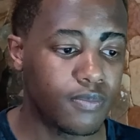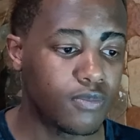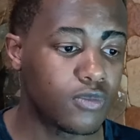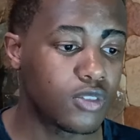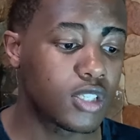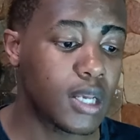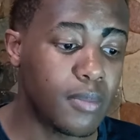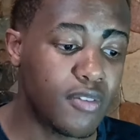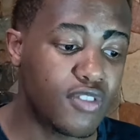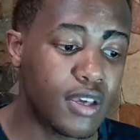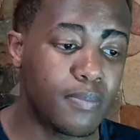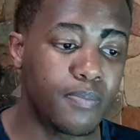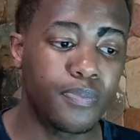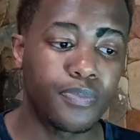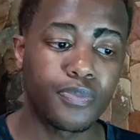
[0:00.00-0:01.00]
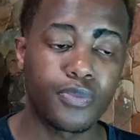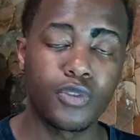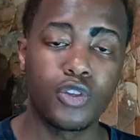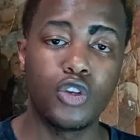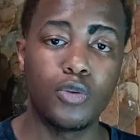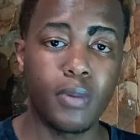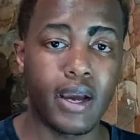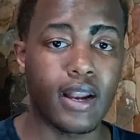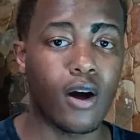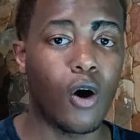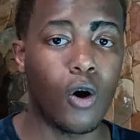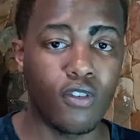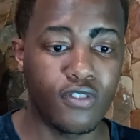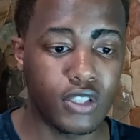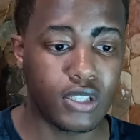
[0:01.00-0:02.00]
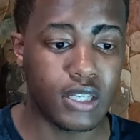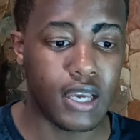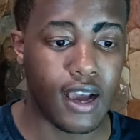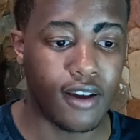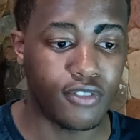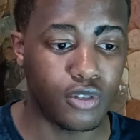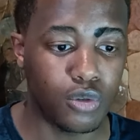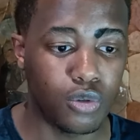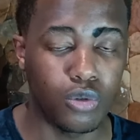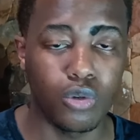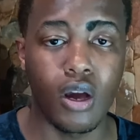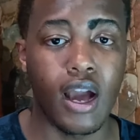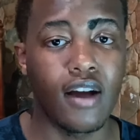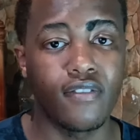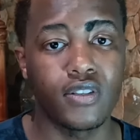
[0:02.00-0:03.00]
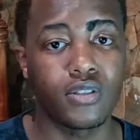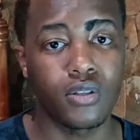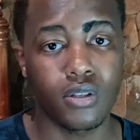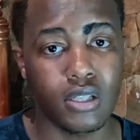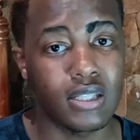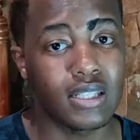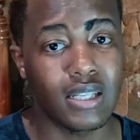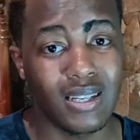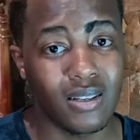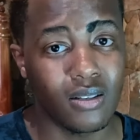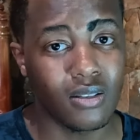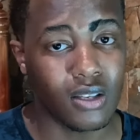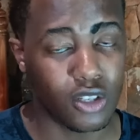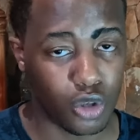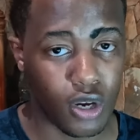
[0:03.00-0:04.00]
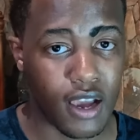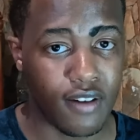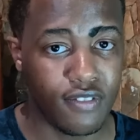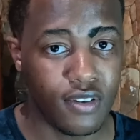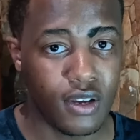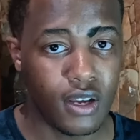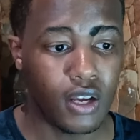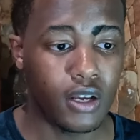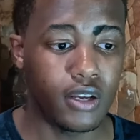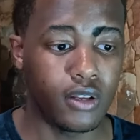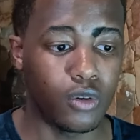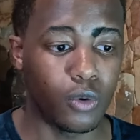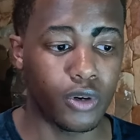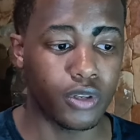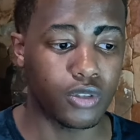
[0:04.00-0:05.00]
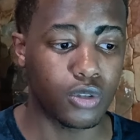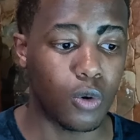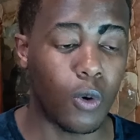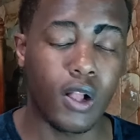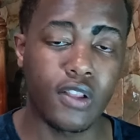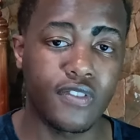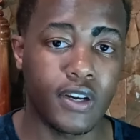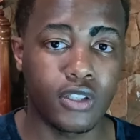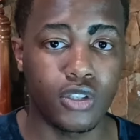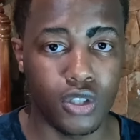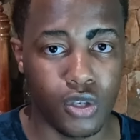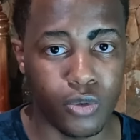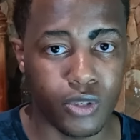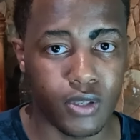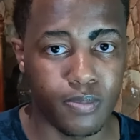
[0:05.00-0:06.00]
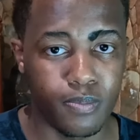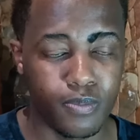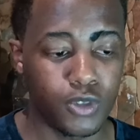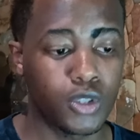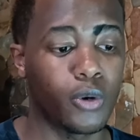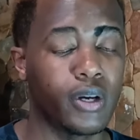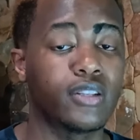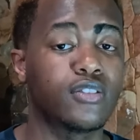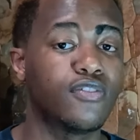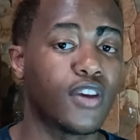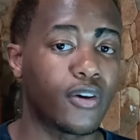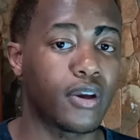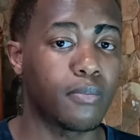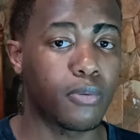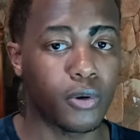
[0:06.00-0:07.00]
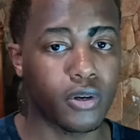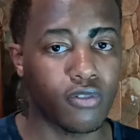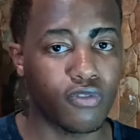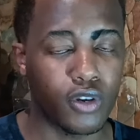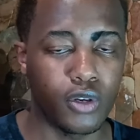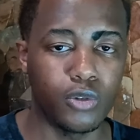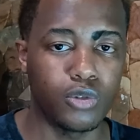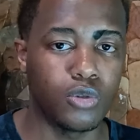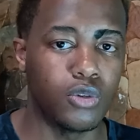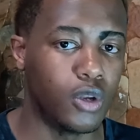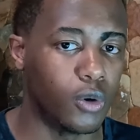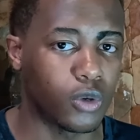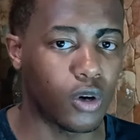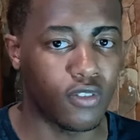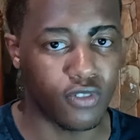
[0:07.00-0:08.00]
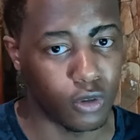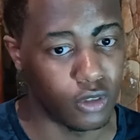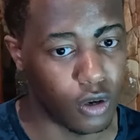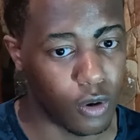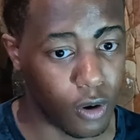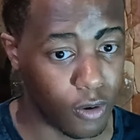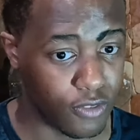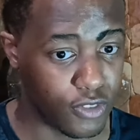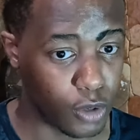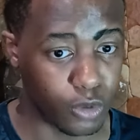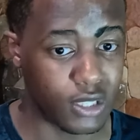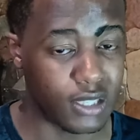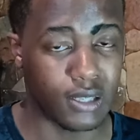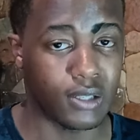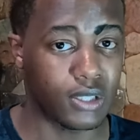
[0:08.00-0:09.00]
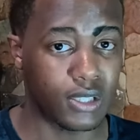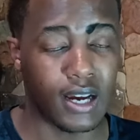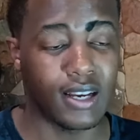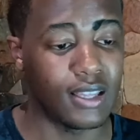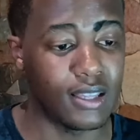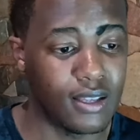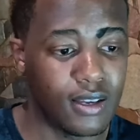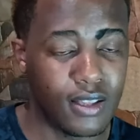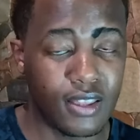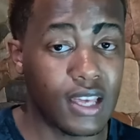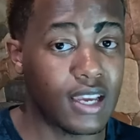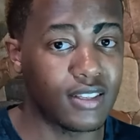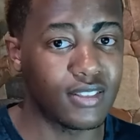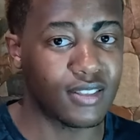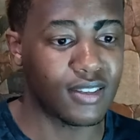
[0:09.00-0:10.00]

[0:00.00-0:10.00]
Some of them, you might obviously have to have a certain tier that you have in order to qualify to use them. So it's very important for you to note of those little tiny things.